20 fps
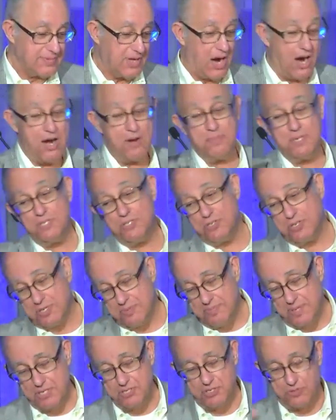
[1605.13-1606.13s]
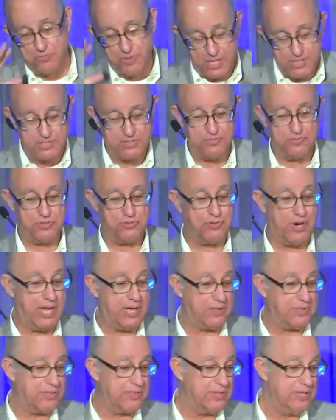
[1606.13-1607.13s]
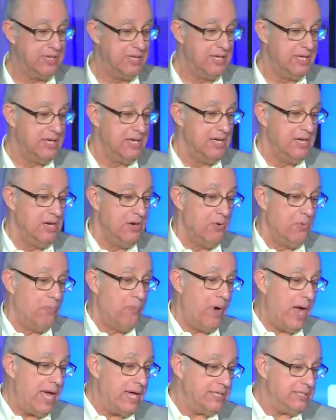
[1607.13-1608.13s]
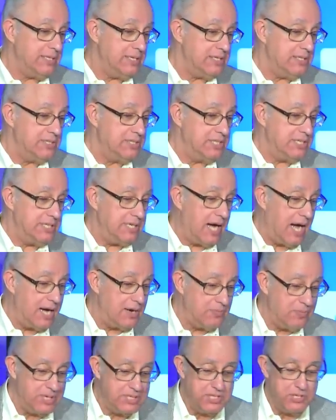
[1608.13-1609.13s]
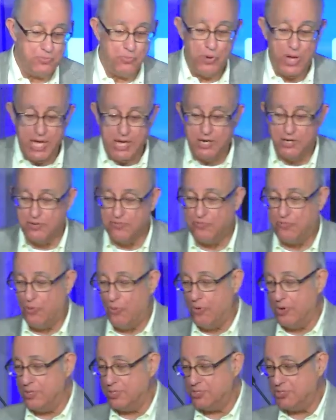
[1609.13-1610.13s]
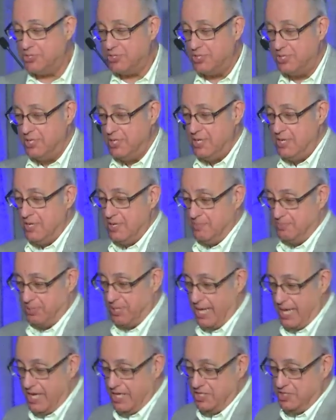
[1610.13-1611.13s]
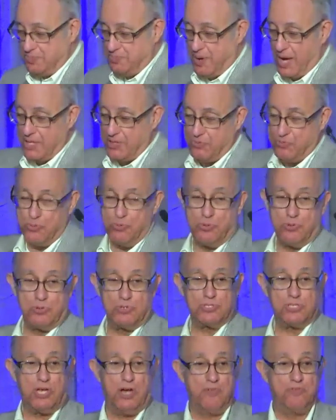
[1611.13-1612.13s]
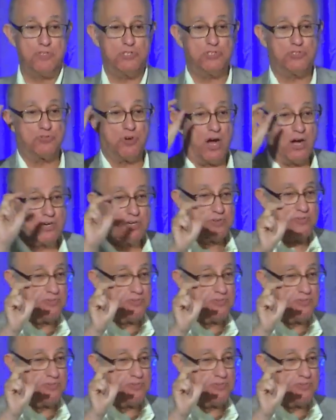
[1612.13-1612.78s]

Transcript: Armies, you can measure relative strength. When the, when the weaker force plays by the rules of the stronger